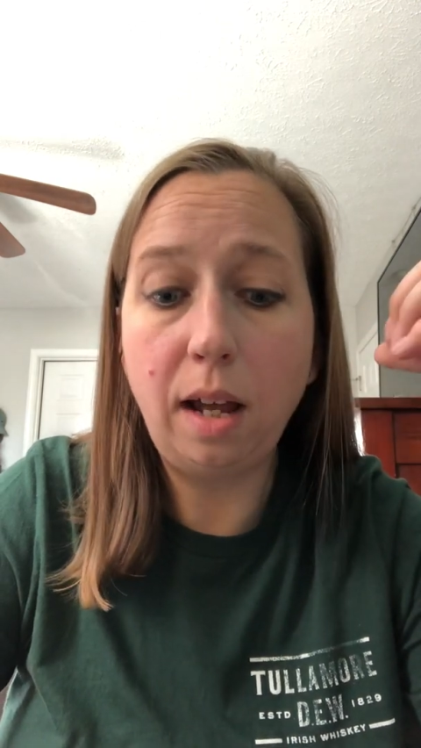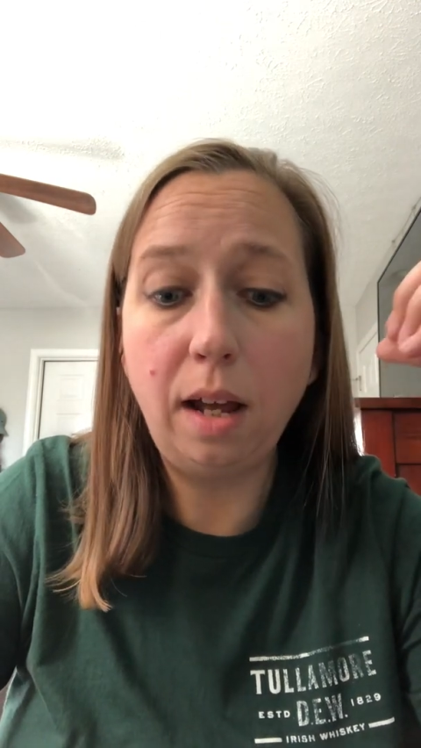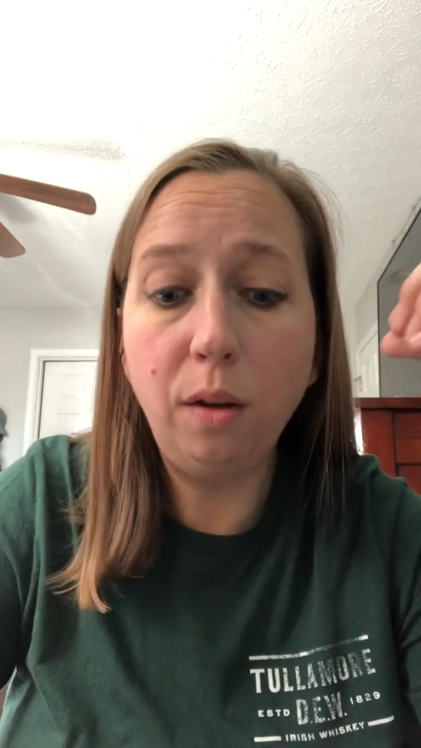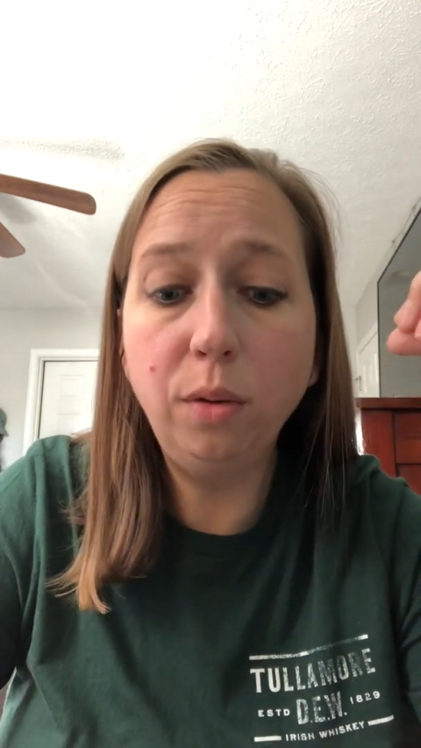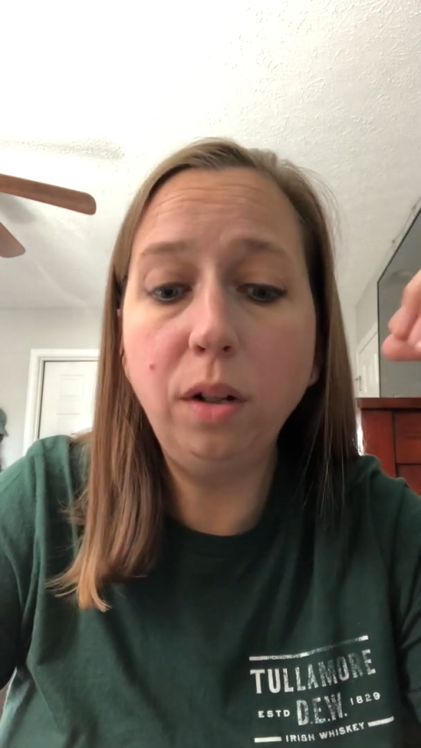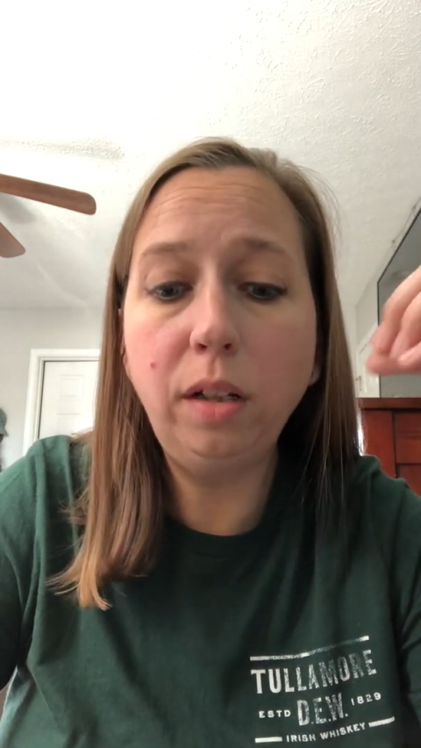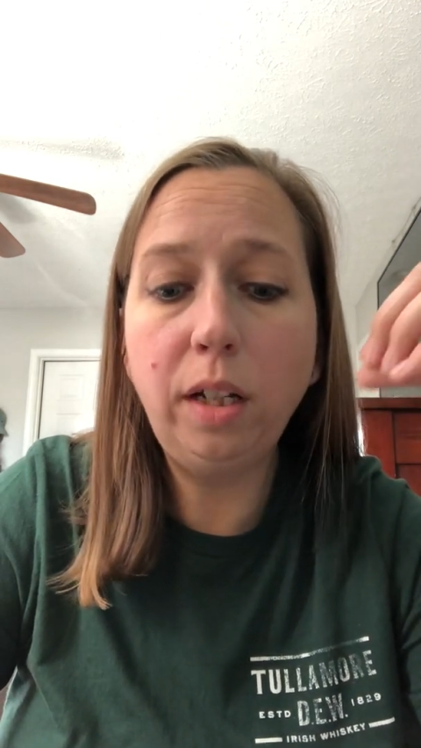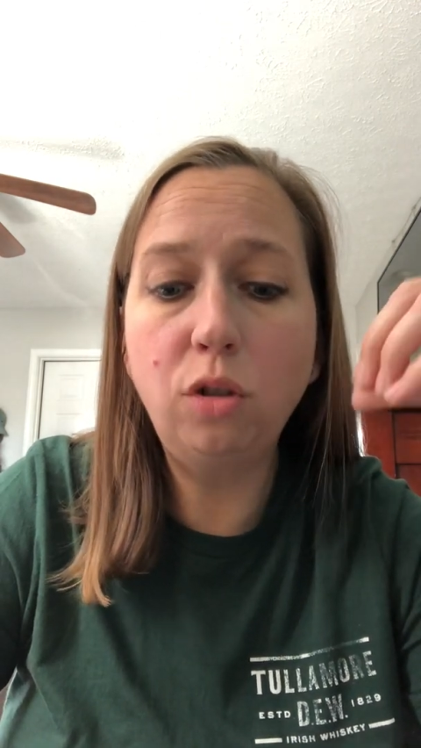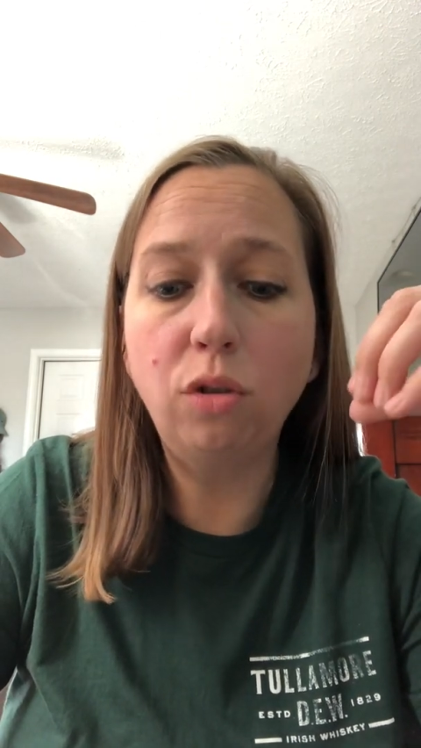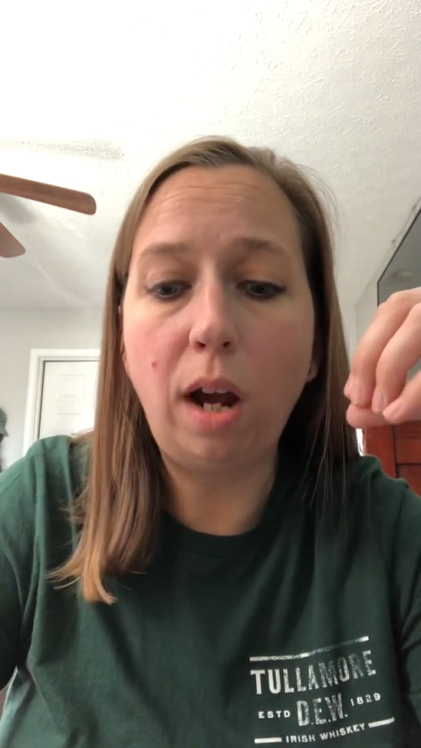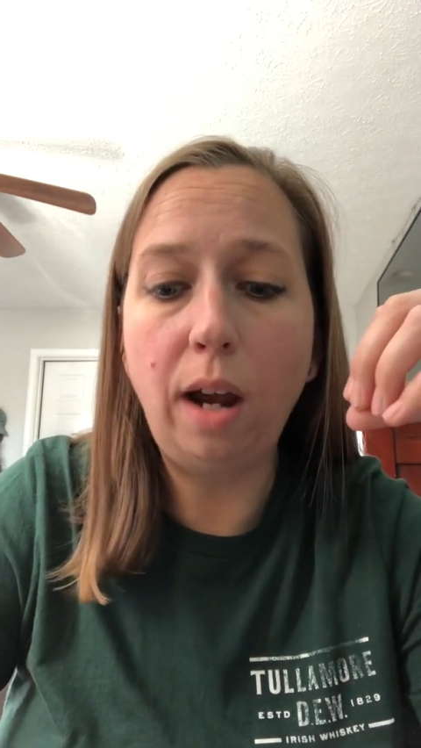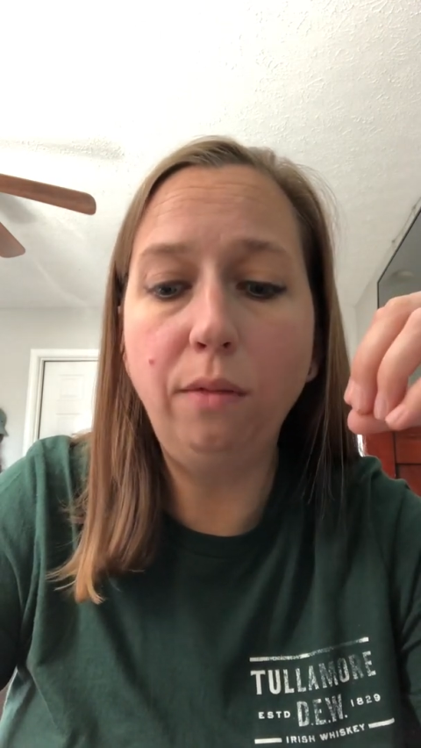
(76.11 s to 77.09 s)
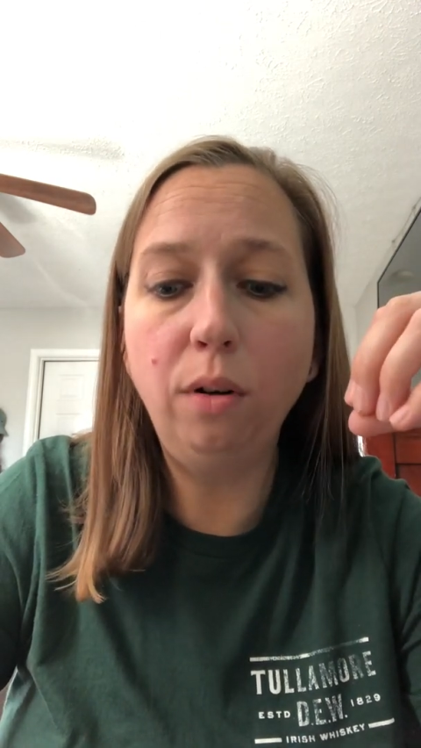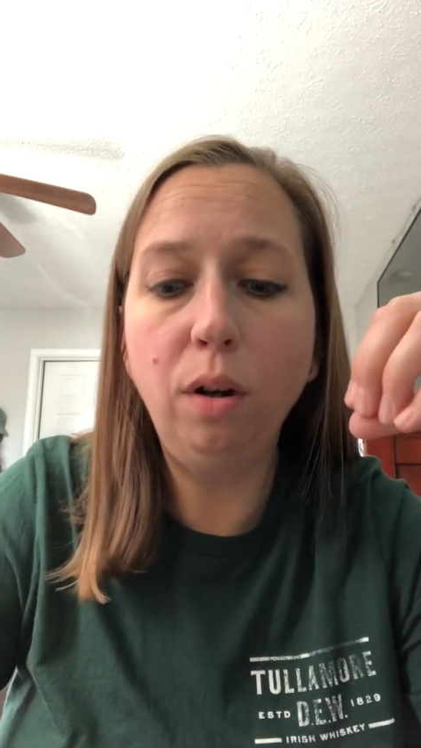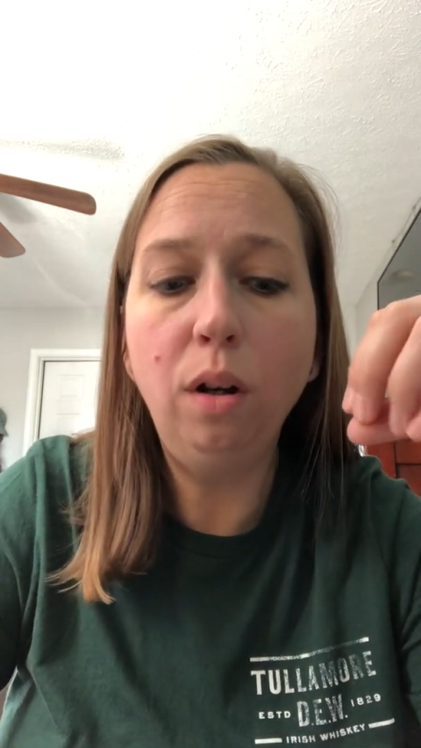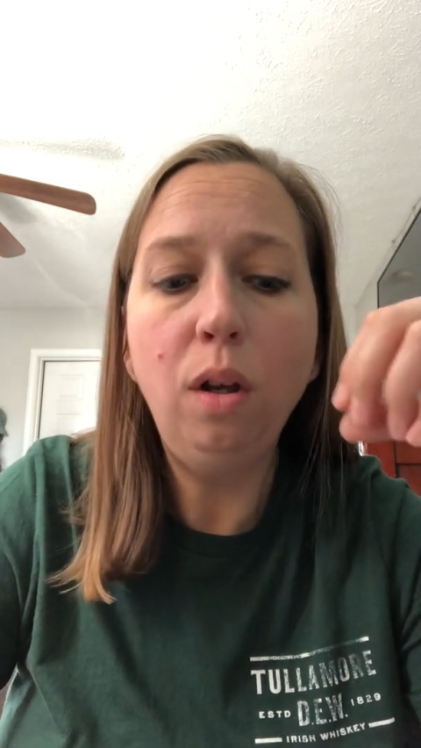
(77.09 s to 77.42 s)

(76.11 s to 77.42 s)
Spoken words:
elderly driver